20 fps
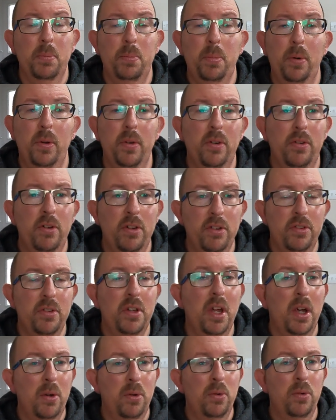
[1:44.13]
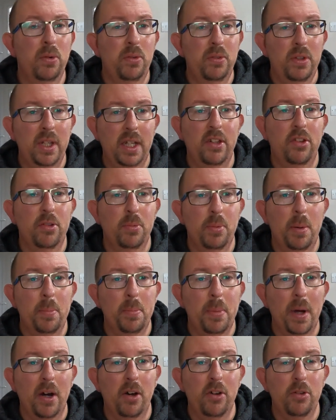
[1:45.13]
But there is no need to be
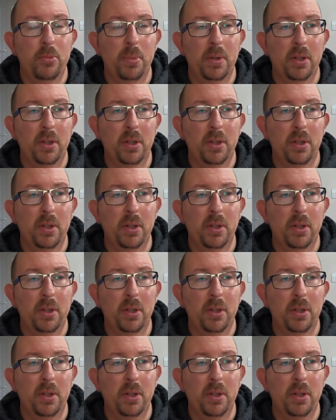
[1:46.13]
embarrassed,